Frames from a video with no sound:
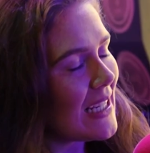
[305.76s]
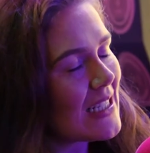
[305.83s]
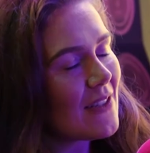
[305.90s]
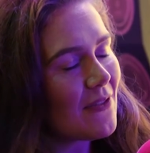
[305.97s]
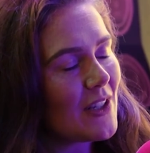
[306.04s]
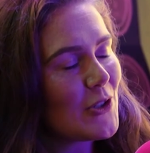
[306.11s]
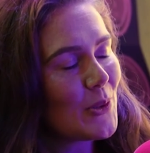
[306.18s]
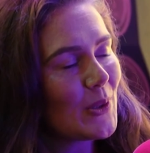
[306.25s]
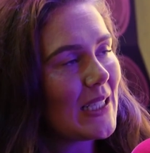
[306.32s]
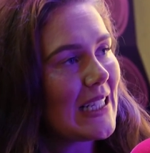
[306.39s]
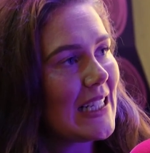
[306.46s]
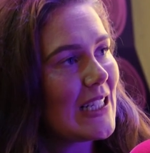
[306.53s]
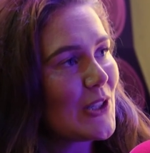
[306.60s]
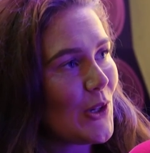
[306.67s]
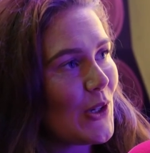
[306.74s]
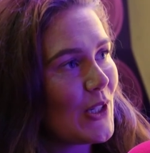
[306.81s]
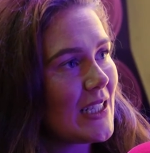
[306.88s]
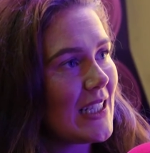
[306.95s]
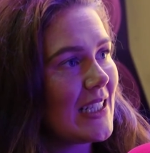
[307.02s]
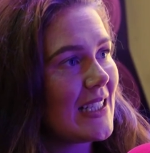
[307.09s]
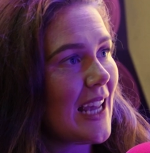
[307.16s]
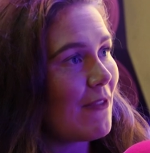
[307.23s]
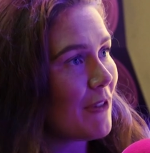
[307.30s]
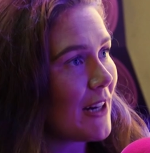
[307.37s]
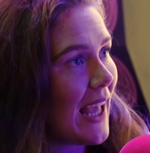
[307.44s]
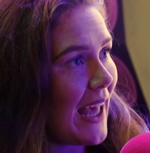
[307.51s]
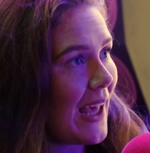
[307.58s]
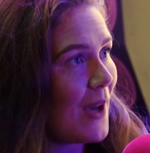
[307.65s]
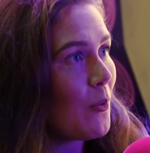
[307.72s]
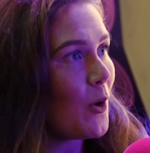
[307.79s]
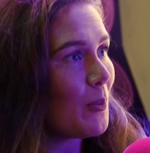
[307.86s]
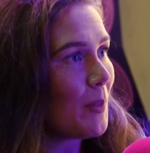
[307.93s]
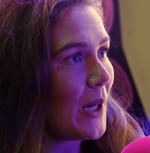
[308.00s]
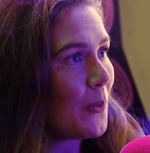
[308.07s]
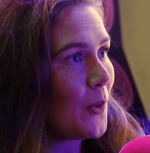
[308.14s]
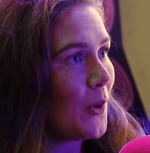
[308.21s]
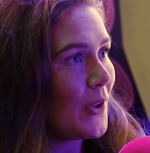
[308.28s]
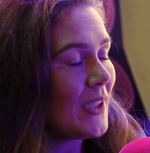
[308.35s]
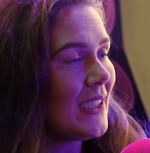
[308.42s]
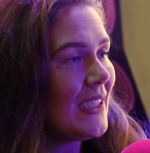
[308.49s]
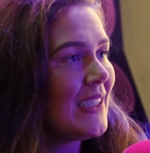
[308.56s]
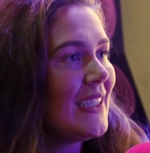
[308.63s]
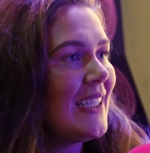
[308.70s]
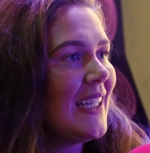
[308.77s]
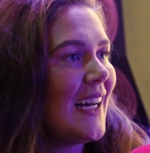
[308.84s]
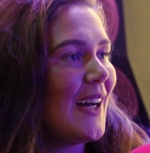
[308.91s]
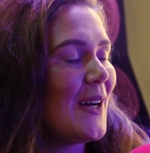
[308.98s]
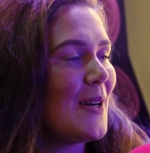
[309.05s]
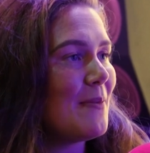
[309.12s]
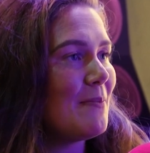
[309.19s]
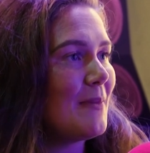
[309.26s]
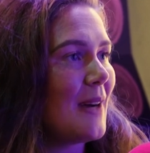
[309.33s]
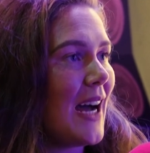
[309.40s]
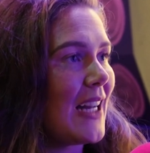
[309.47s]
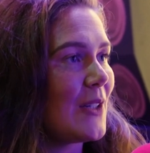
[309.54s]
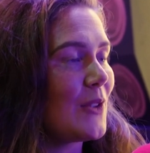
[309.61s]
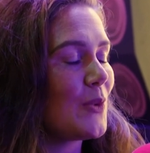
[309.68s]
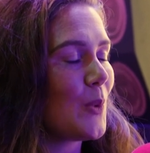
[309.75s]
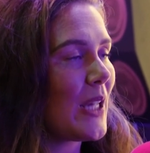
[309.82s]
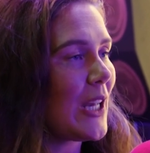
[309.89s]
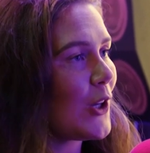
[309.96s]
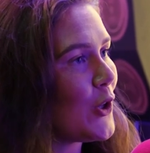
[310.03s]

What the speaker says: Individually inserted every hair, one by one, and we can